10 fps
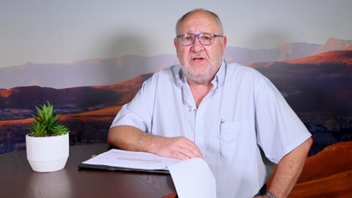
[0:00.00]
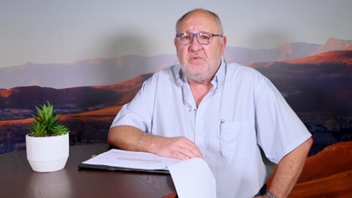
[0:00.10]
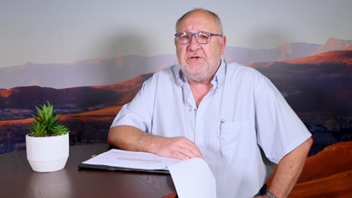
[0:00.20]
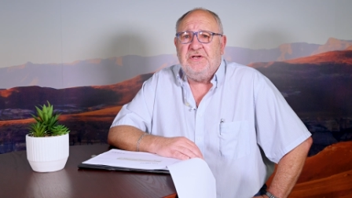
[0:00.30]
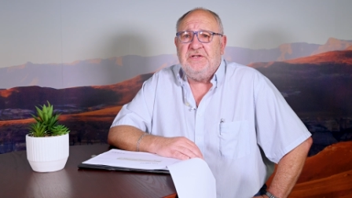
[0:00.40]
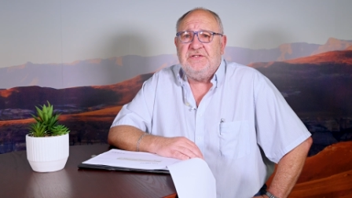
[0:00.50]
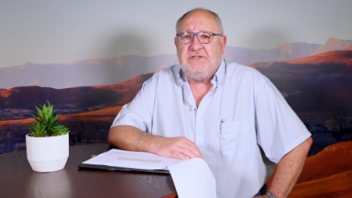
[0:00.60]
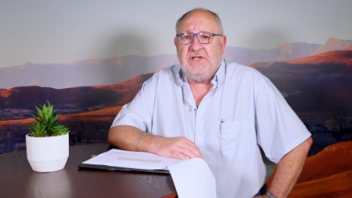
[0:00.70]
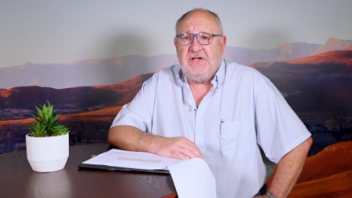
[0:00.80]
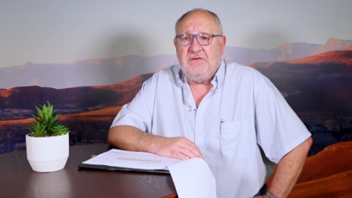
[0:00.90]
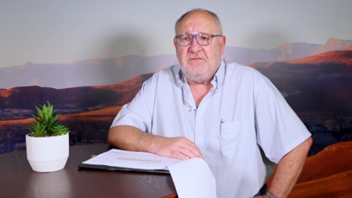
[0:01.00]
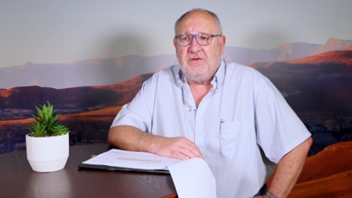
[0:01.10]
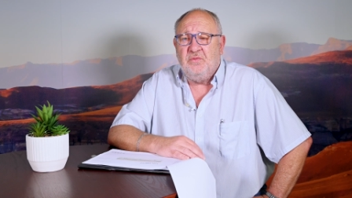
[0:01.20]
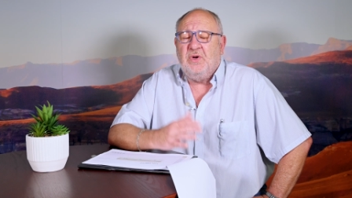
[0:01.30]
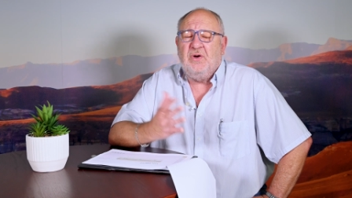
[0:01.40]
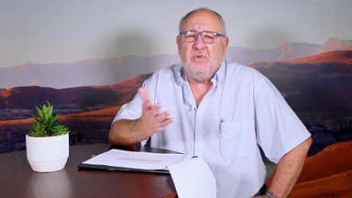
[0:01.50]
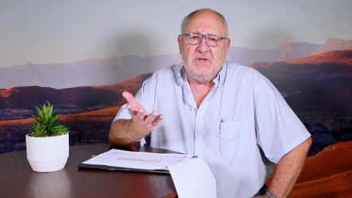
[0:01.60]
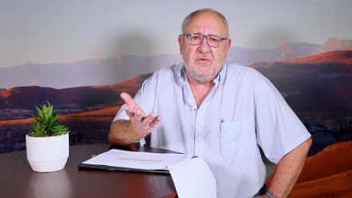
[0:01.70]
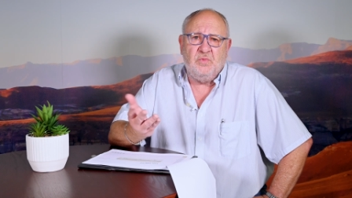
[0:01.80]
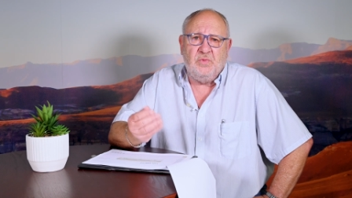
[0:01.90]
and we didn't see anything.
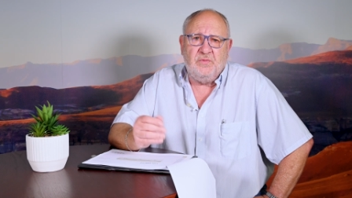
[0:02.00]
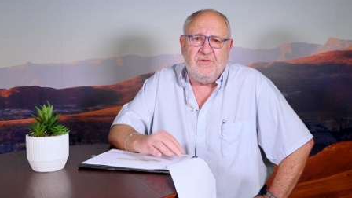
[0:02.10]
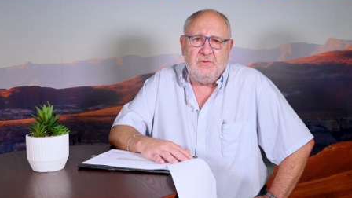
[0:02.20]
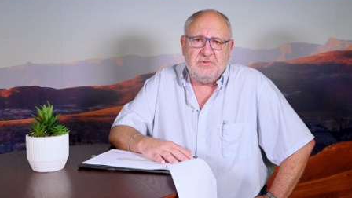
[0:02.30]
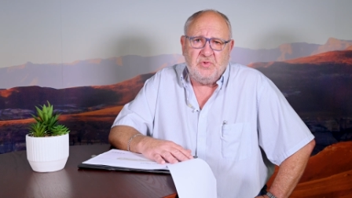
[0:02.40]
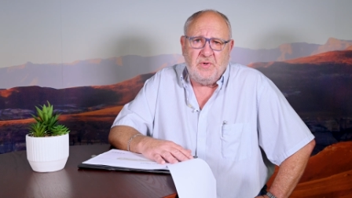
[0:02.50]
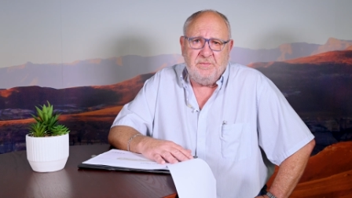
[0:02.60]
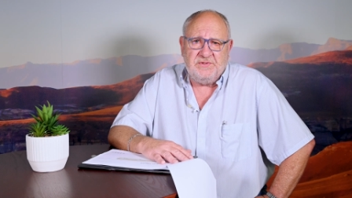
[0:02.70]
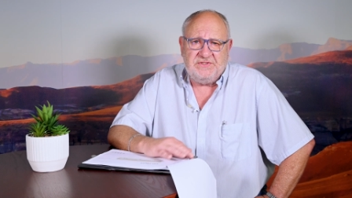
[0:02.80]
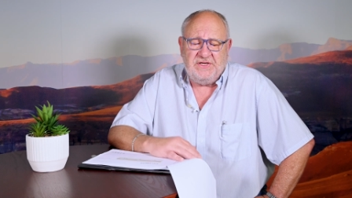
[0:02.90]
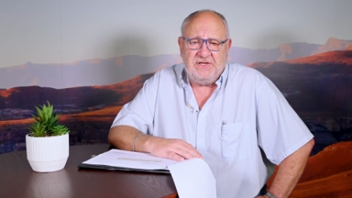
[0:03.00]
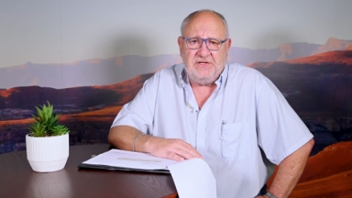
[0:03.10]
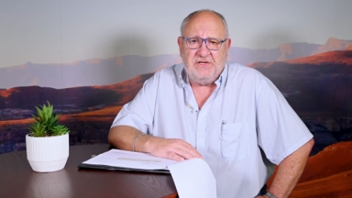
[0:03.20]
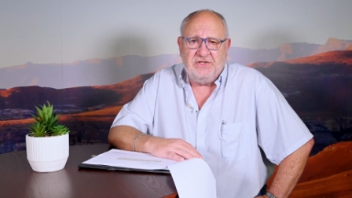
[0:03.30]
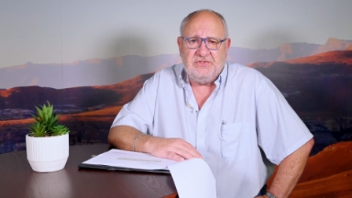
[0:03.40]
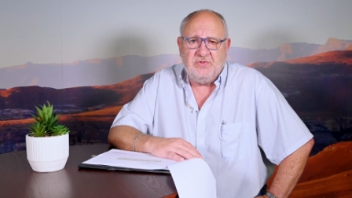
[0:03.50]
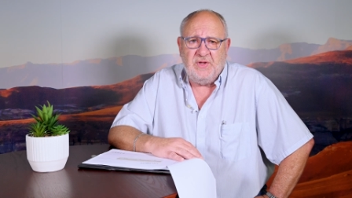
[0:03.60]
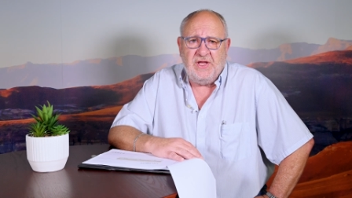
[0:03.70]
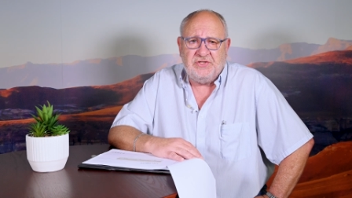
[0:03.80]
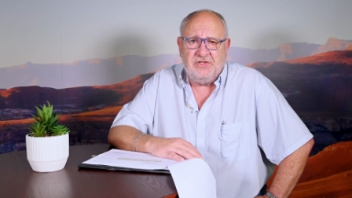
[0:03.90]
Well, there was a 1% increase, so
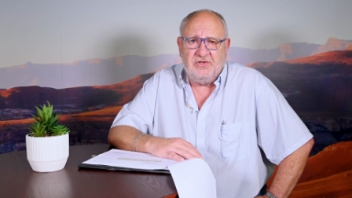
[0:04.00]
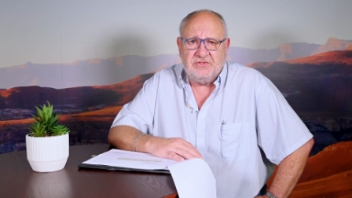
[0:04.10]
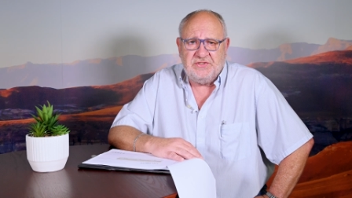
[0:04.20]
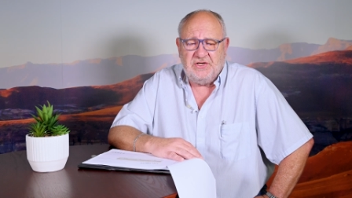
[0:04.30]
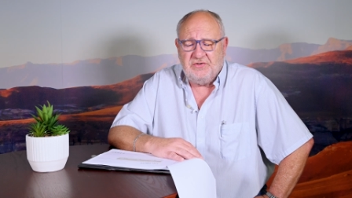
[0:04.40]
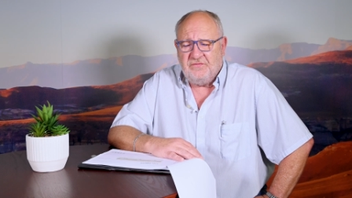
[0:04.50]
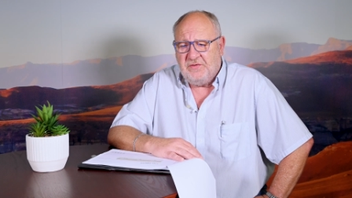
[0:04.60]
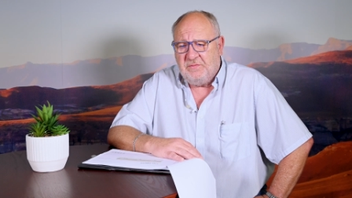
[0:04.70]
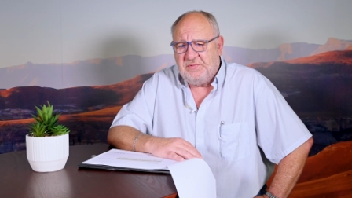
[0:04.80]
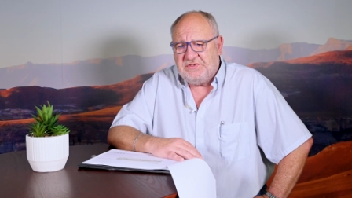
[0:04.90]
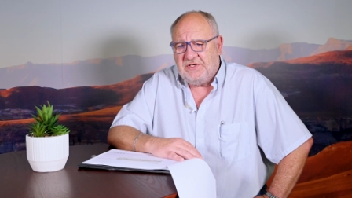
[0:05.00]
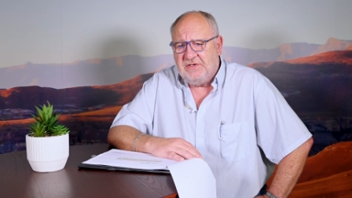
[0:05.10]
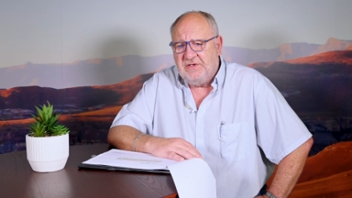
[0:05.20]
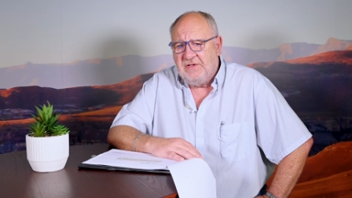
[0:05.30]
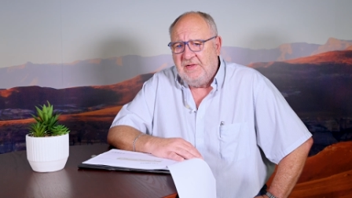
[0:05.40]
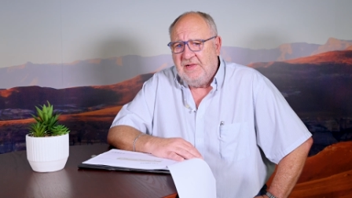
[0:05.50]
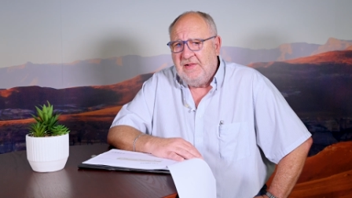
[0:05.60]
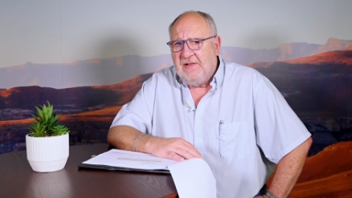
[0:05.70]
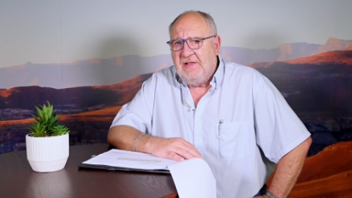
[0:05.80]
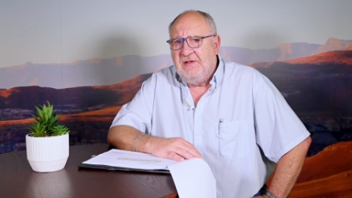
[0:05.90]
we actually lost out on 3%.
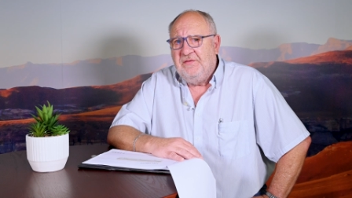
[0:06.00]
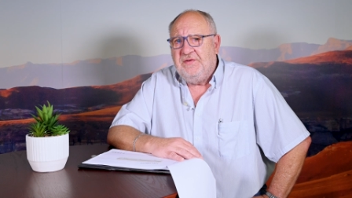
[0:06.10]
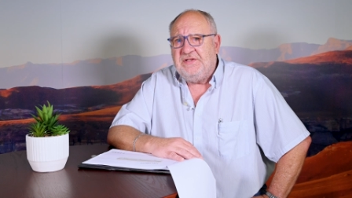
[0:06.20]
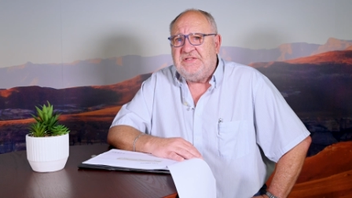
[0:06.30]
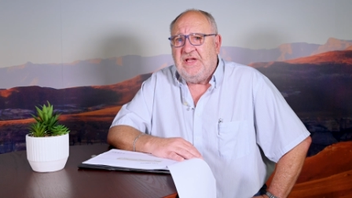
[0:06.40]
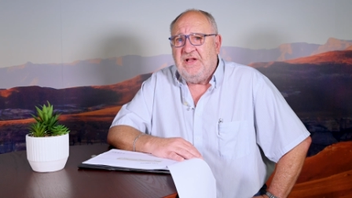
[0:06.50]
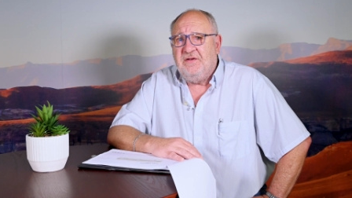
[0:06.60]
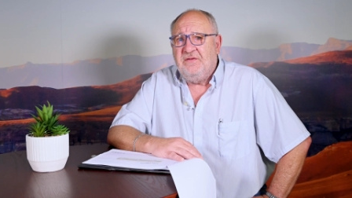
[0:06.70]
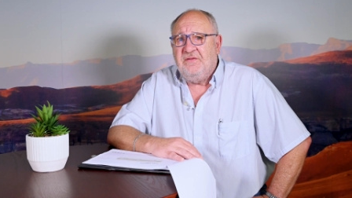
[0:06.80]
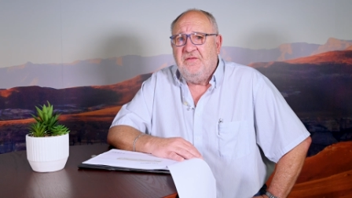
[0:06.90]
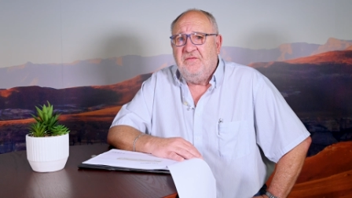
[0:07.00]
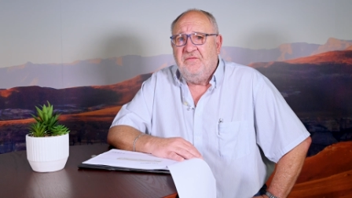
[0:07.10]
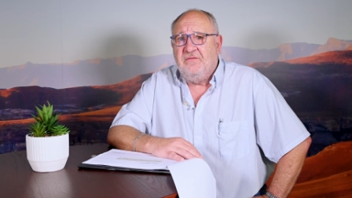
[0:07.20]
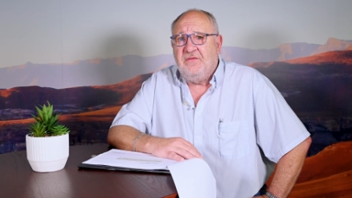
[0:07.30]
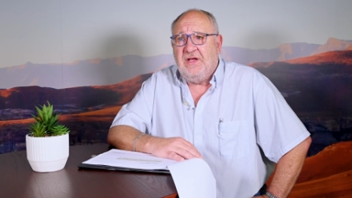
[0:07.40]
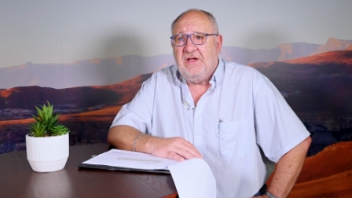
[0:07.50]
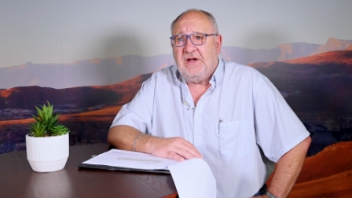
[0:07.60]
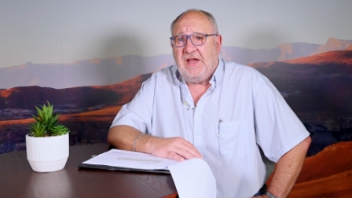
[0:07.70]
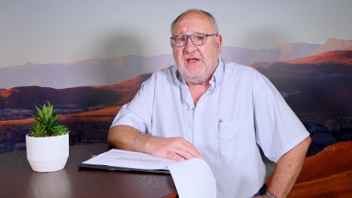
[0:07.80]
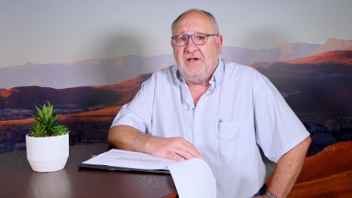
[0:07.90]
This sale,
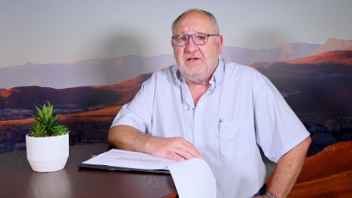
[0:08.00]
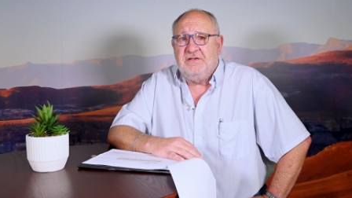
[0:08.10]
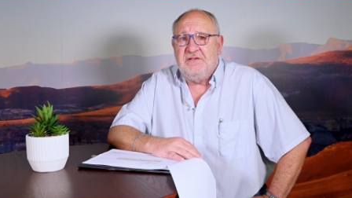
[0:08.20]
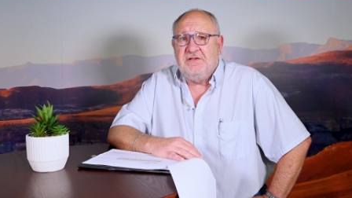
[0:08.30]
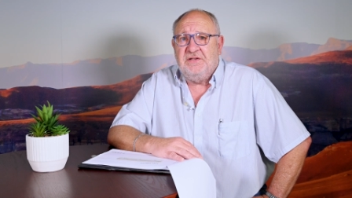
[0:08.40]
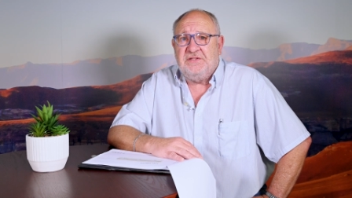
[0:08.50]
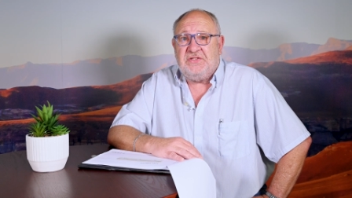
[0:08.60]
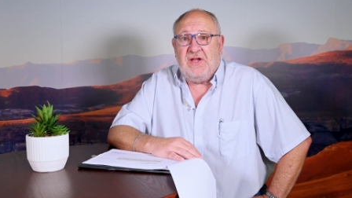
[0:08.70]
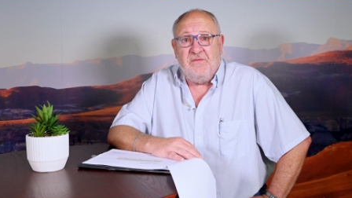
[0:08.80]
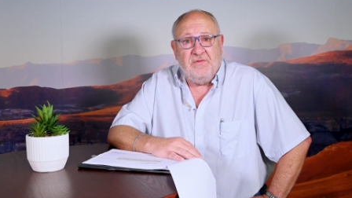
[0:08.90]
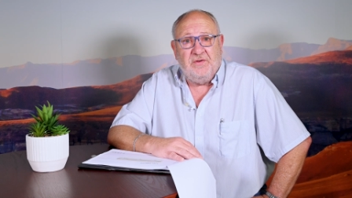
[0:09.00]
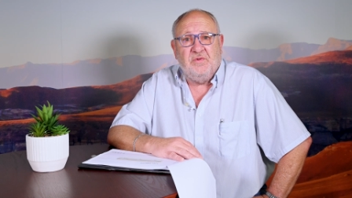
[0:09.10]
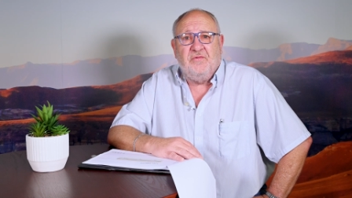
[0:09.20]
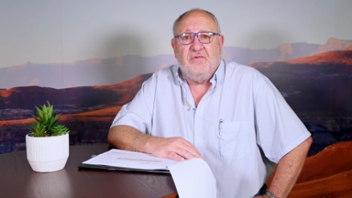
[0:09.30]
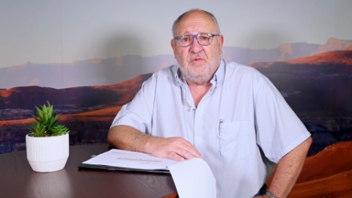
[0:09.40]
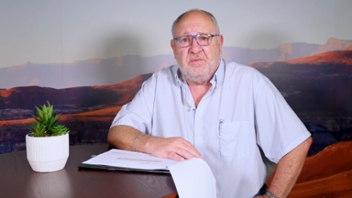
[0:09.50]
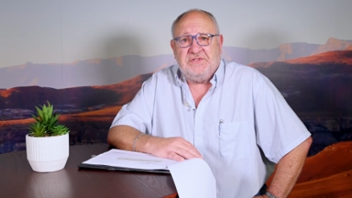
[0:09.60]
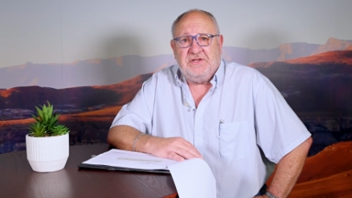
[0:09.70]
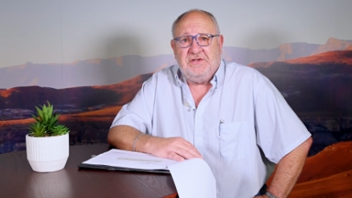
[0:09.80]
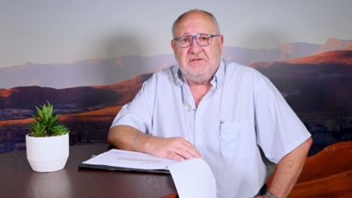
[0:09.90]
the rand strengthened with
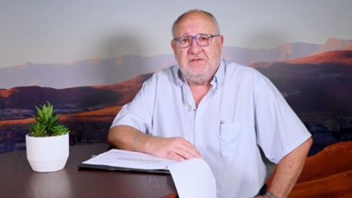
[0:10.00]
4%.